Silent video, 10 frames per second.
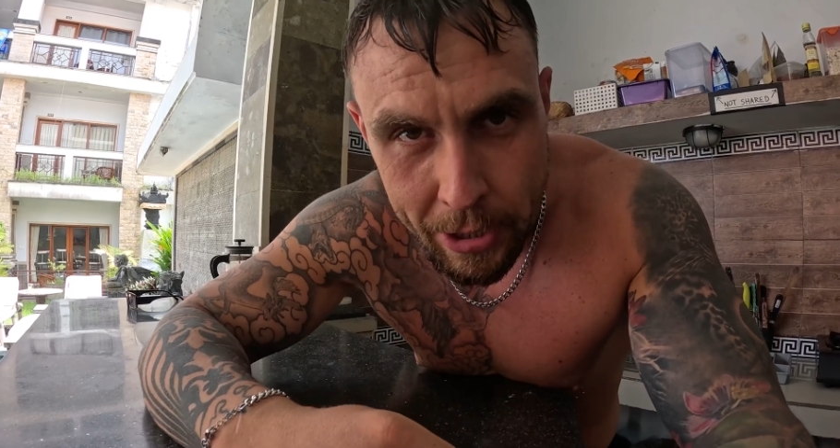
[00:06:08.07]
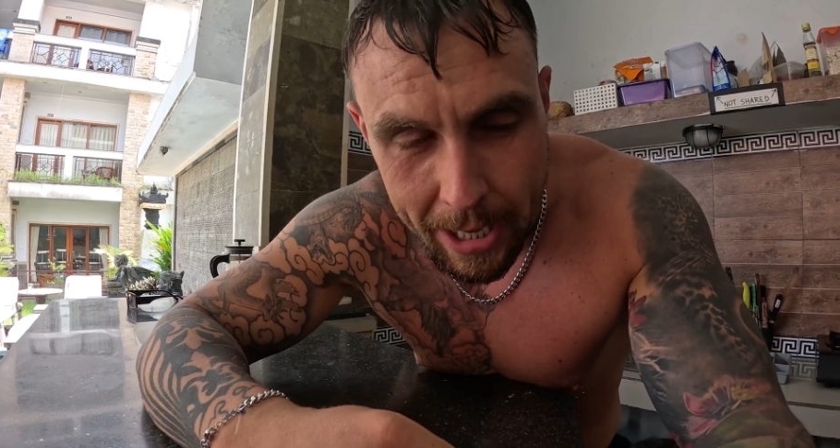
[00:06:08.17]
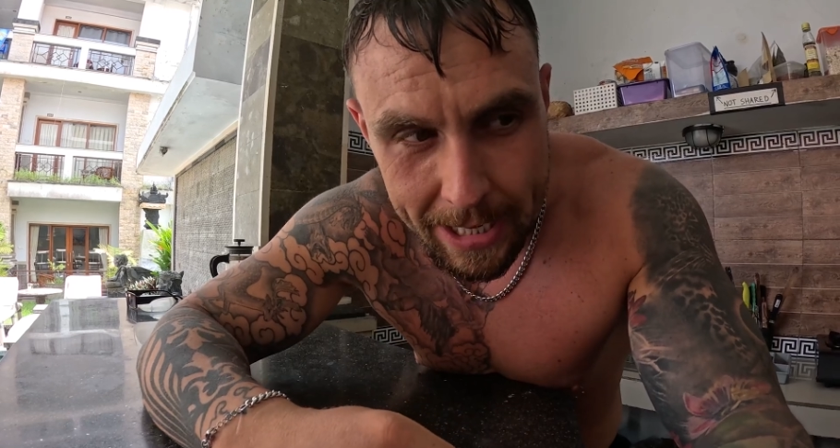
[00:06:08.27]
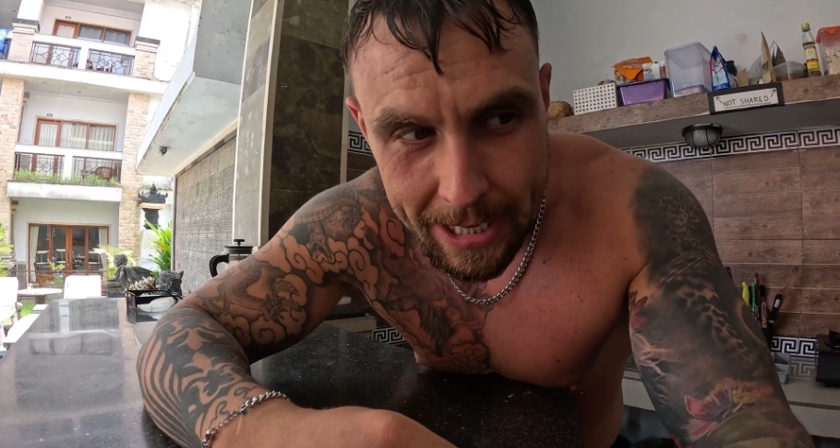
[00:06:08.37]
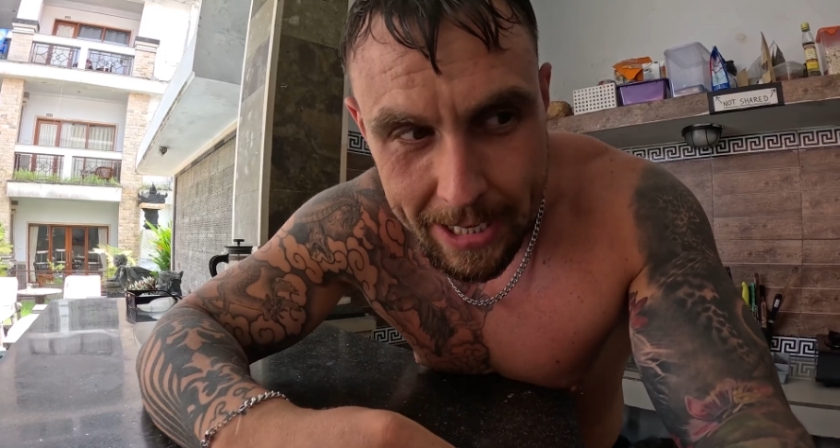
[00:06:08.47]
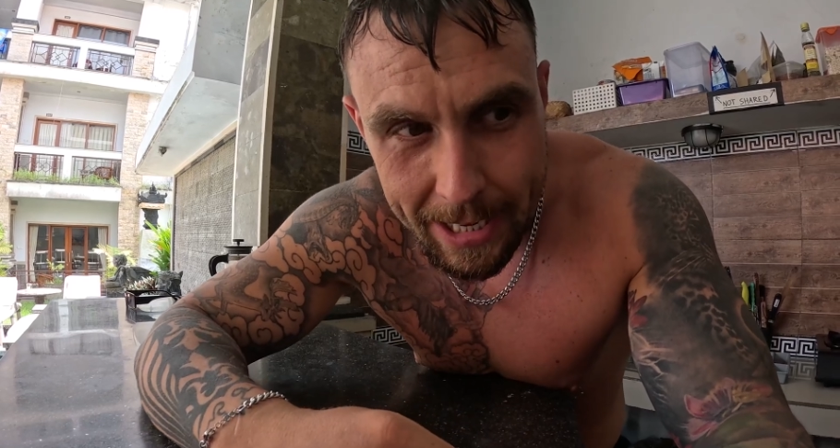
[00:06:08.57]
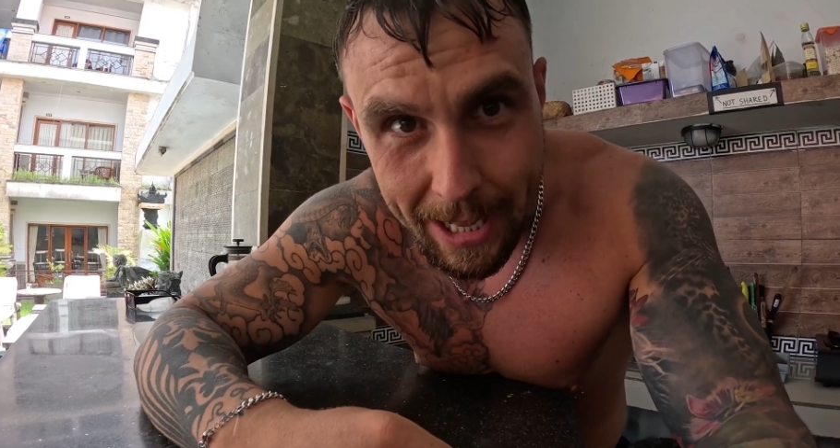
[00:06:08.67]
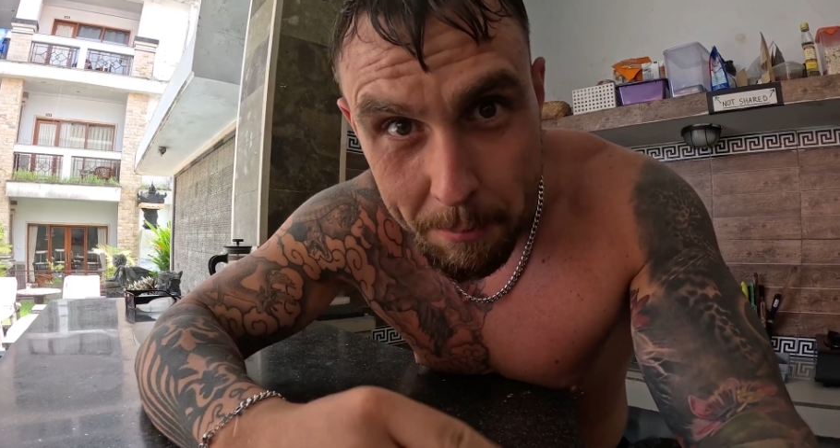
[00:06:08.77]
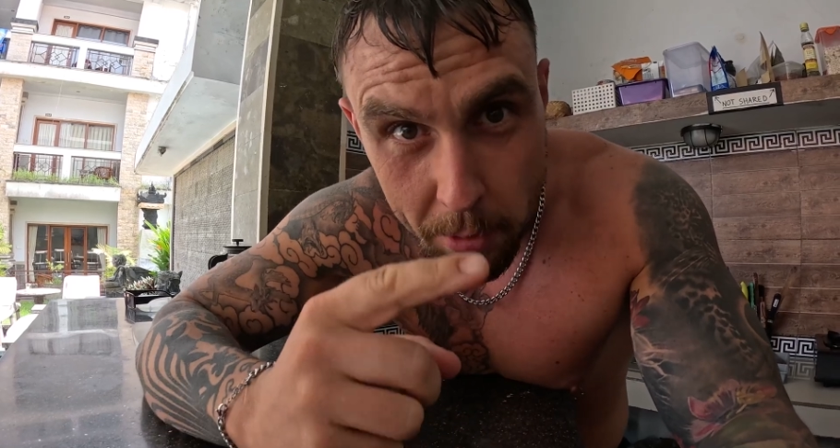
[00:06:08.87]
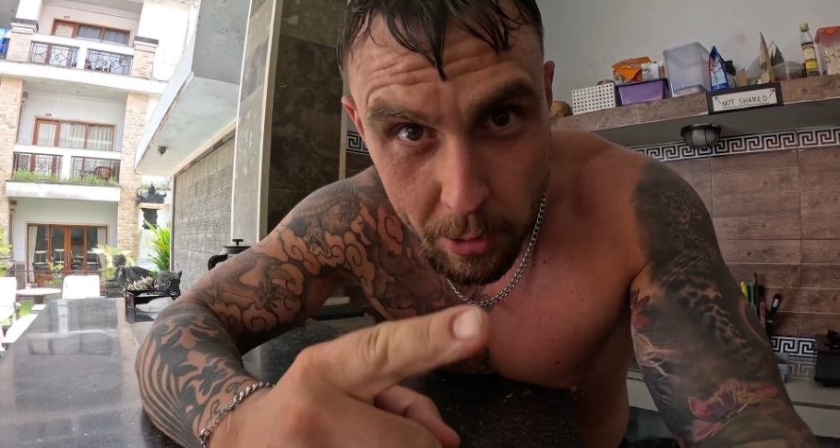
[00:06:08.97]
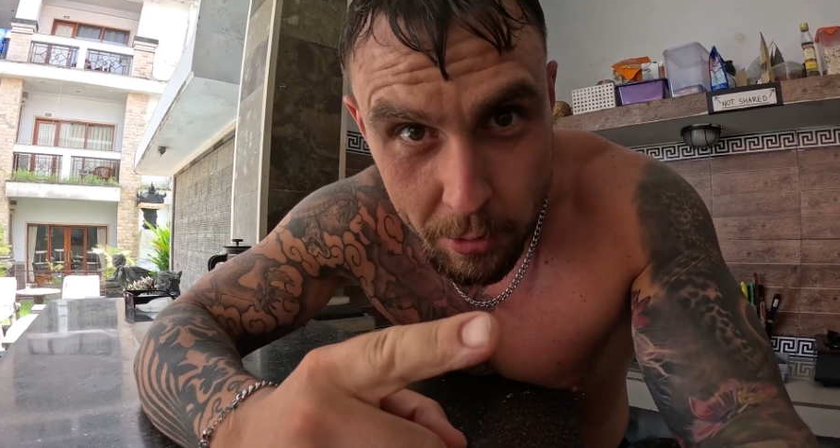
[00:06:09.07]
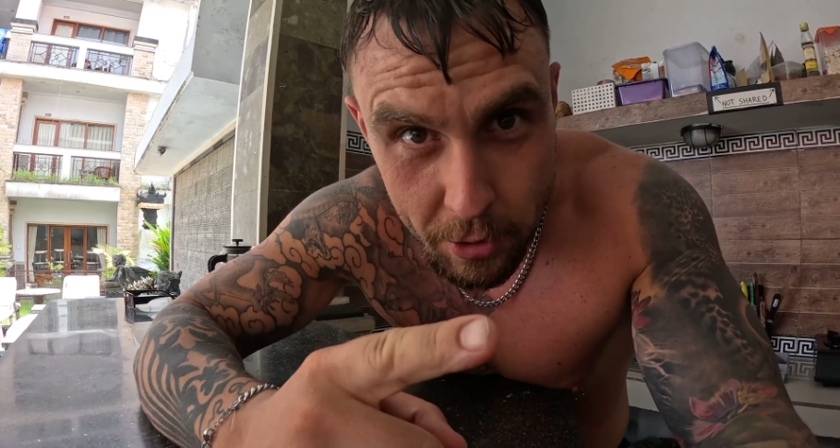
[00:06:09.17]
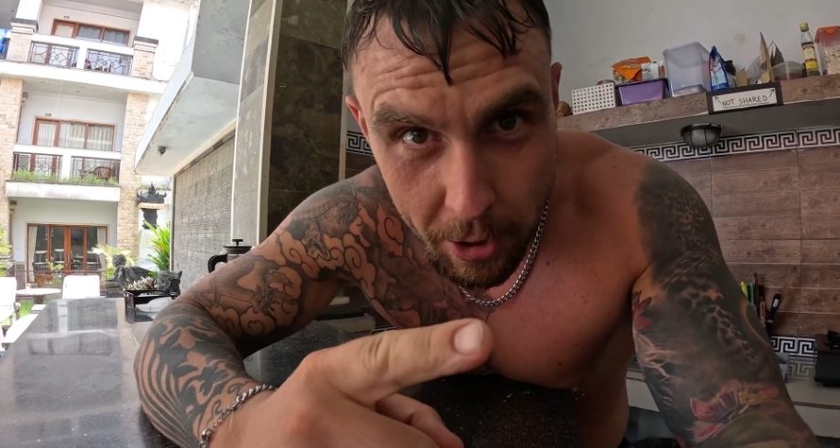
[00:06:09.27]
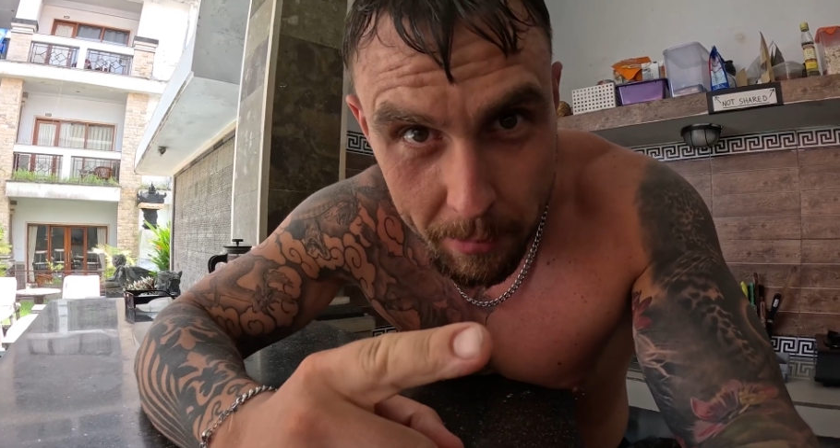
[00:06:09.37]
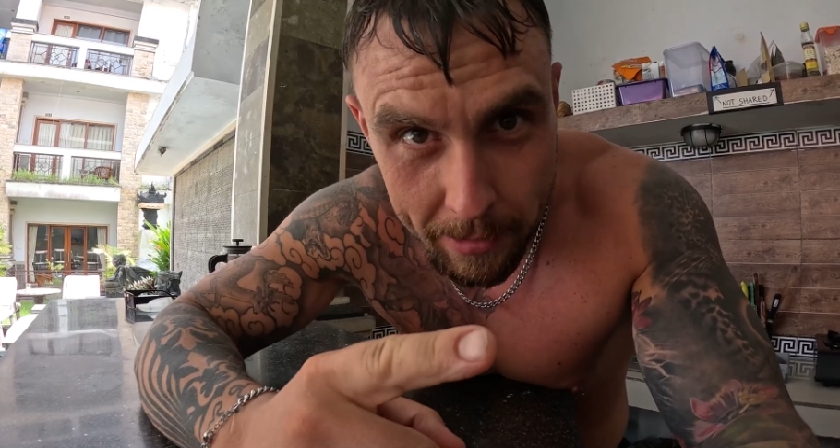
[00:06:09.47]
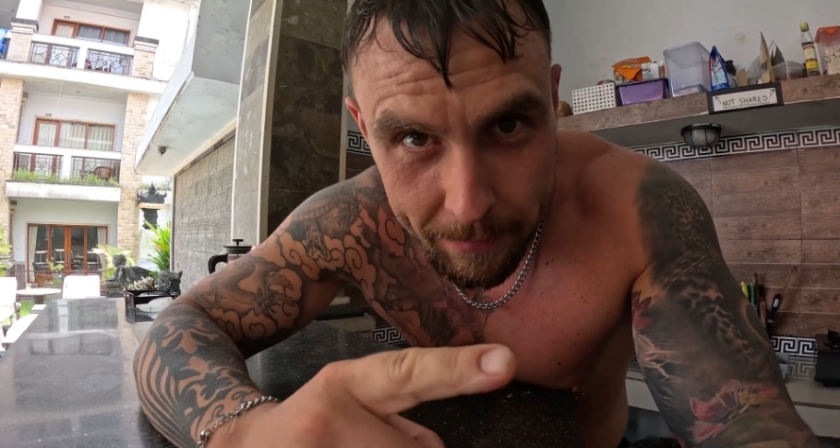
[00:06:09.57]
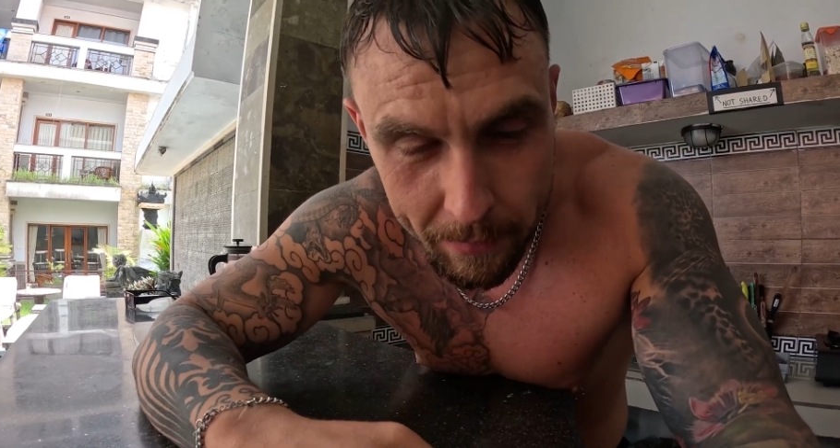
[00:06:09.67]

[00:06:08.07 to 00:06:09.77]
and then I'm going to go and shower.